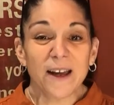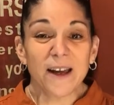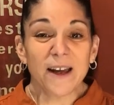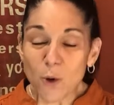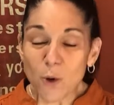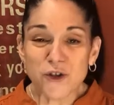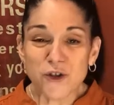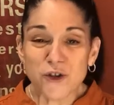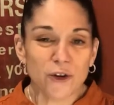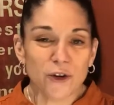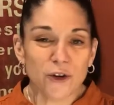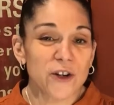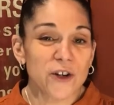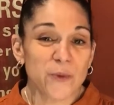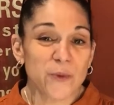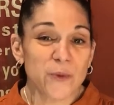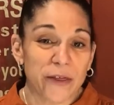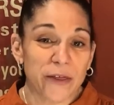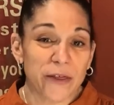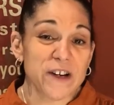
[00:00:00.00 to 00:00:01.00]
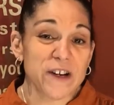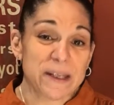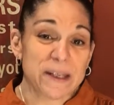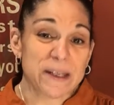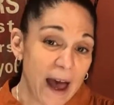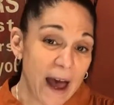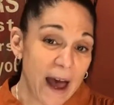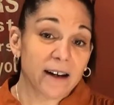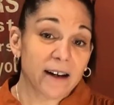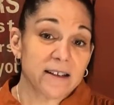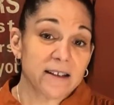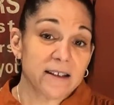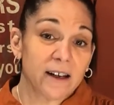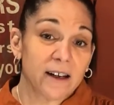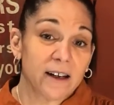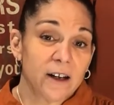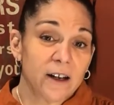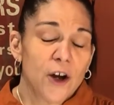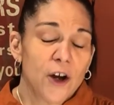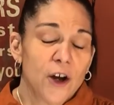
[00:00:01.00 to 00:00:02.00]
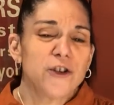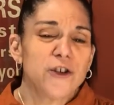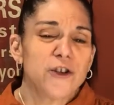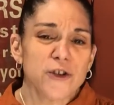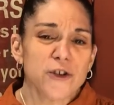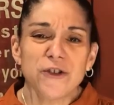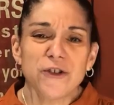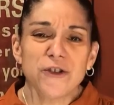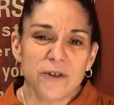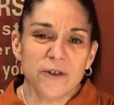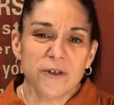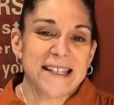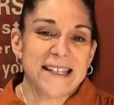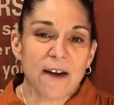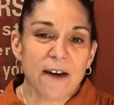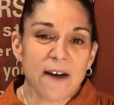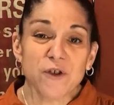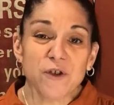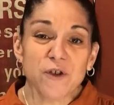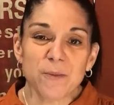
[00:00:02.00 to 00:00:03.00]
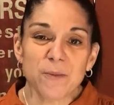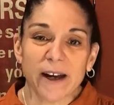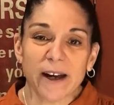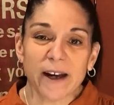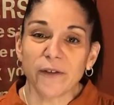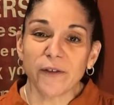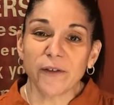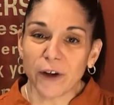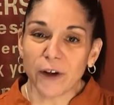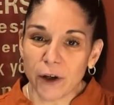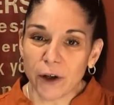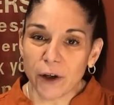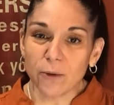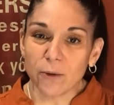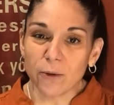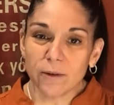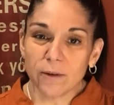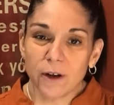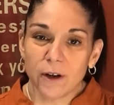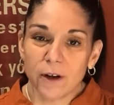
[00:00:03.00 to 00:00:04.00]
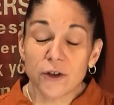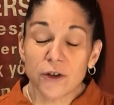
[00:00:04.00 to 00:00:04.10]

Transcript: It all starts with respect. Do your students have respect for you?